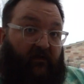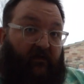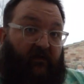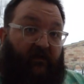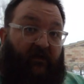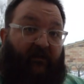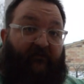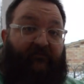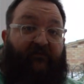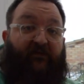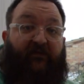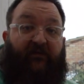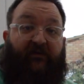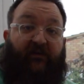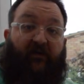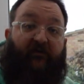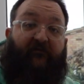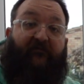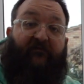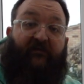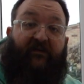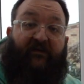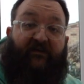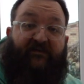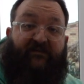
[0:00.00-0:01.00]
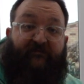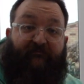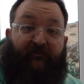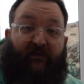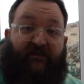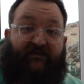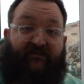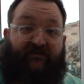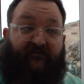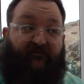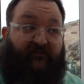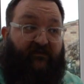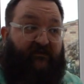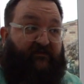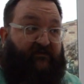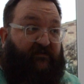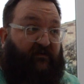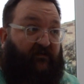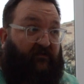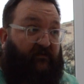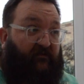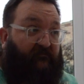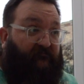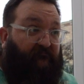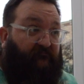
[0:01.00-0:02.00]
If you're going to go for an expensive
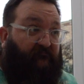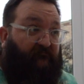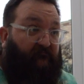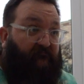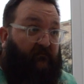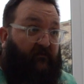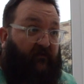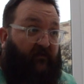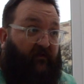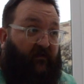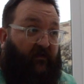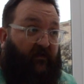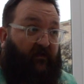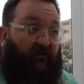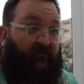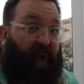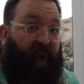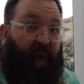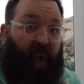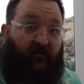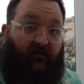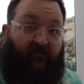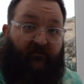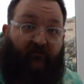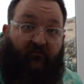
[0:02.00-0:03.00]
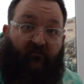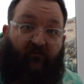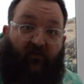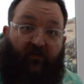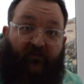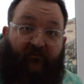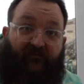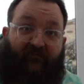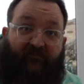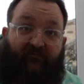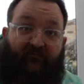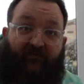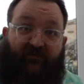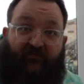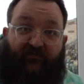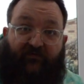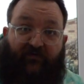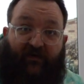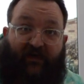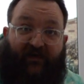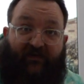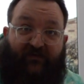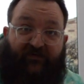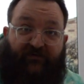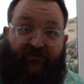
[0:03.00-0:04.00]
guitar, rather than one from the
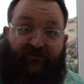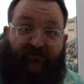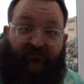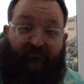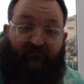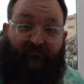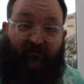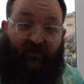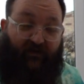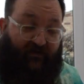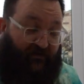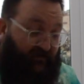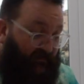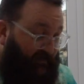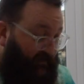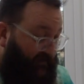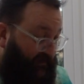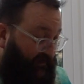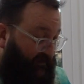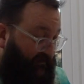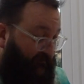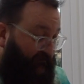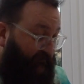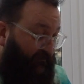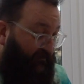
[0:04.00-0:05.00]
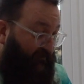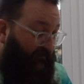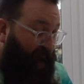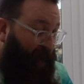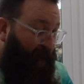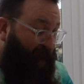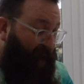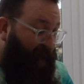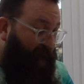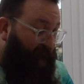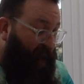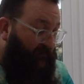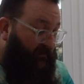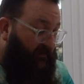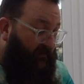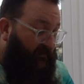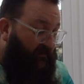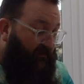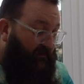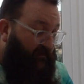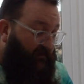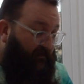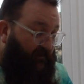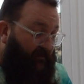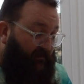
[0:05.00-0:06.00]
trash, like I go for,
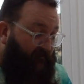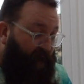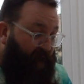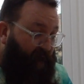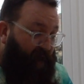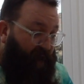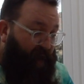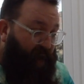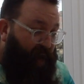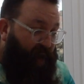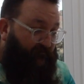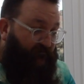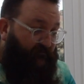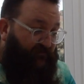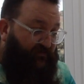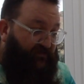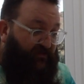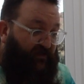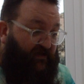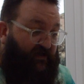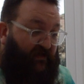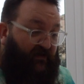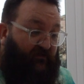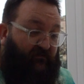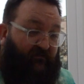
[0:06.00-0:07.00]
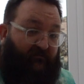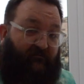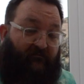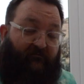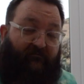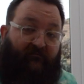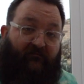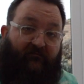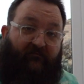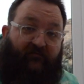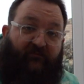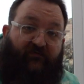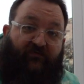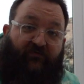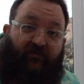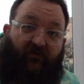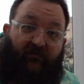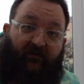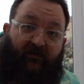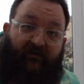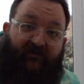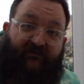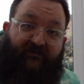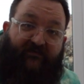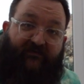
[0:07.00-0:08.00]
check out
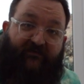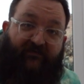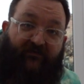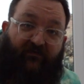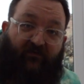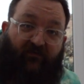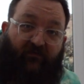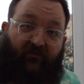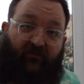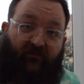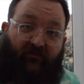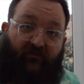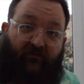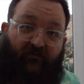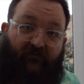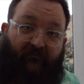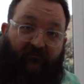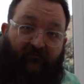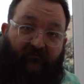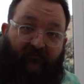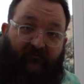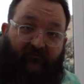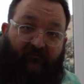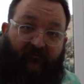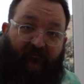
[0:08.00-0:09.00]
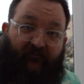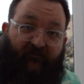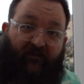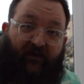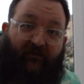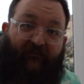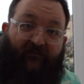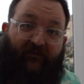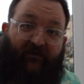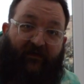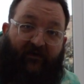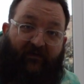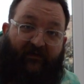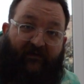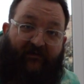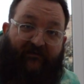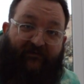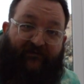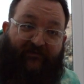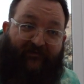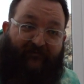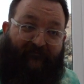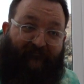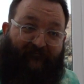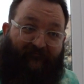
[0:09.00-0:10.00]
Trogly's or Philip
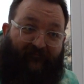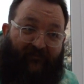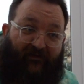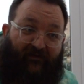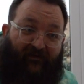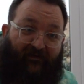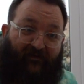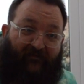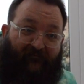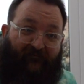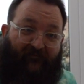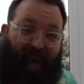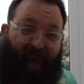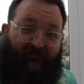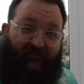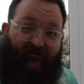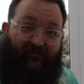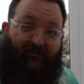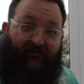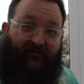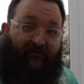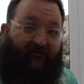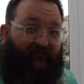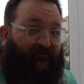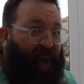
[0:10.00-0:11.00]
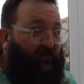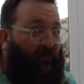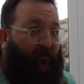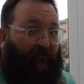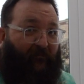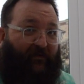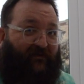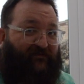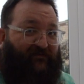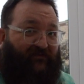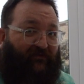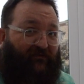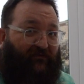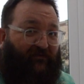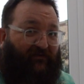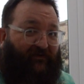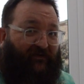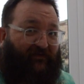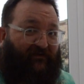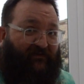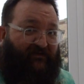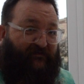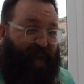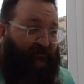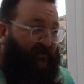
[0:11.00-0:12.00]
Knight. They're a lot better at looking
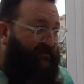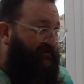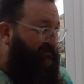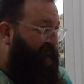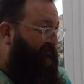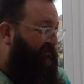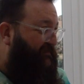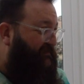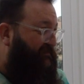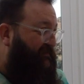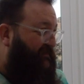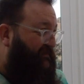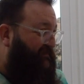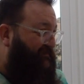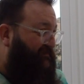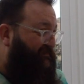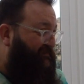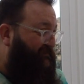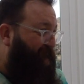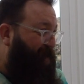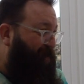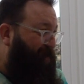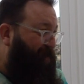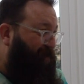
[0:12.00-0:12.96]
at expensive guitars.